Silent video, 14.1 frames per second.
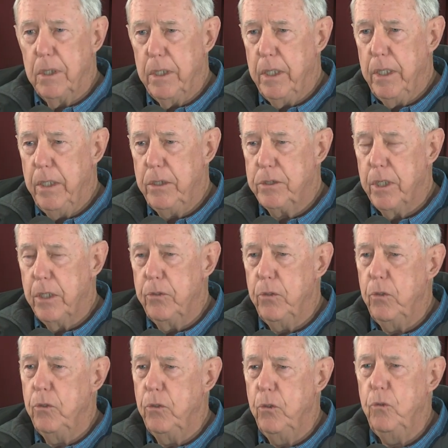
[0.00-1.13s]
he said,
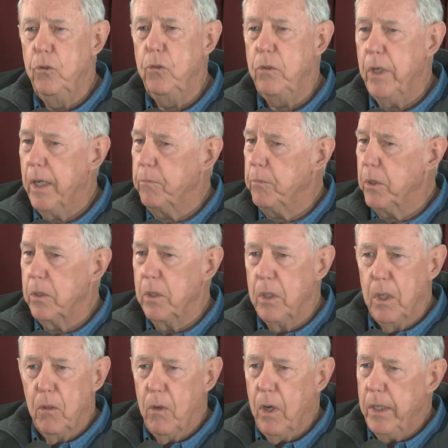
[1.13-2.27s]
you do that, but
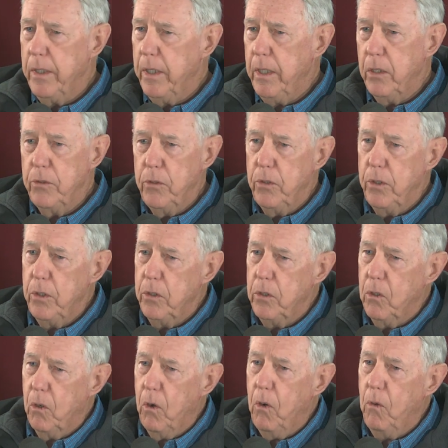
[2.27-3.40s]
right now you need to
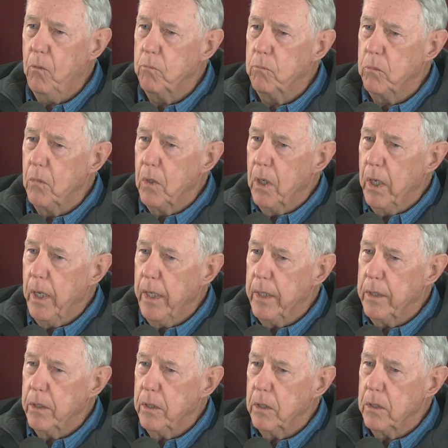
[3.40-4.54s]
go home,
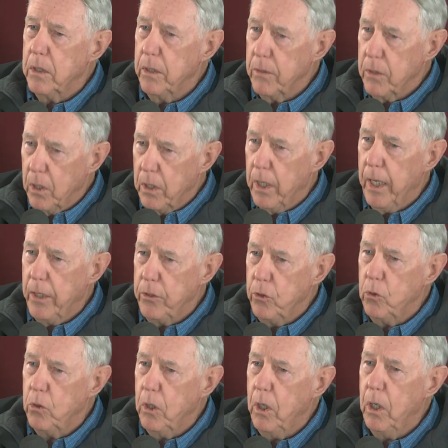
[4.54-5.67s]
and
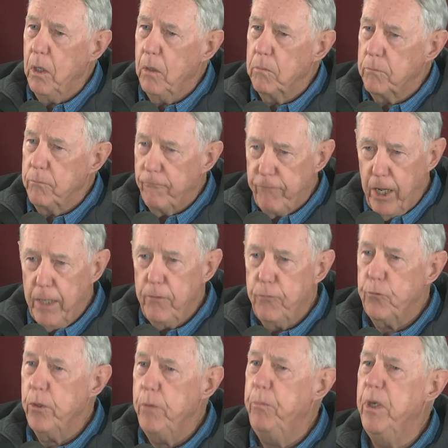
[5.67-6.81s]
you come. Find
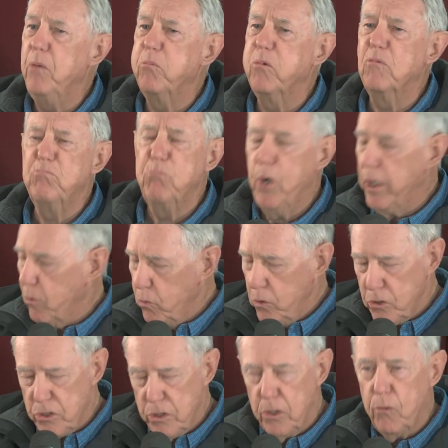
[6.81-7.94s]
3 people, bring them. We'll
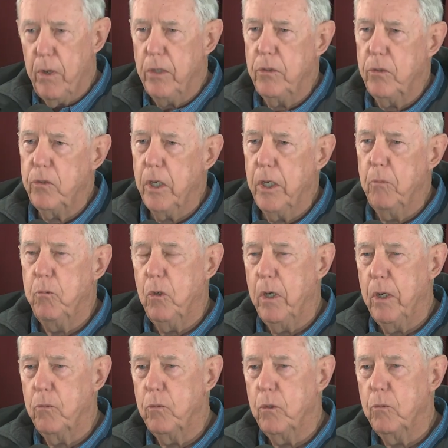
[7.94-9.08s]
sit around the table
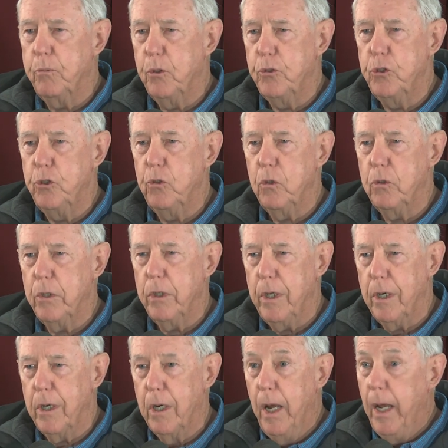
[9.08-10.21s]
and we'll put you on the
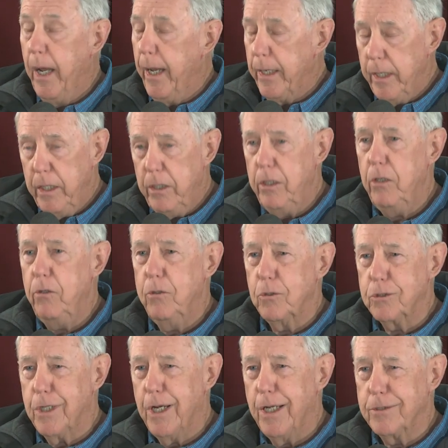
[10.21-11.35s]
air. And he did
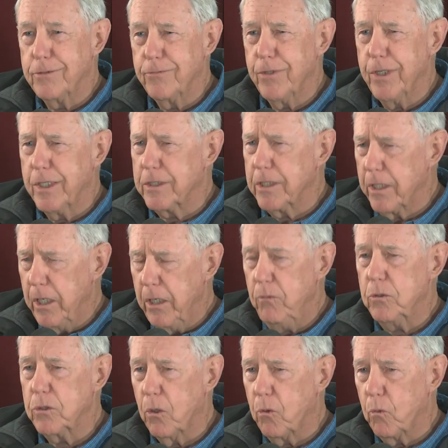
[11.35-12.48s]
those kinds of things, and he
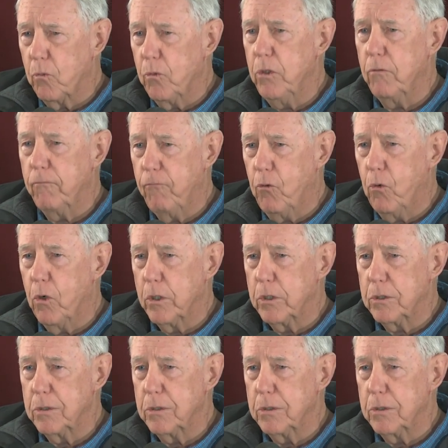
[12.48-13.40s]
was a real voice.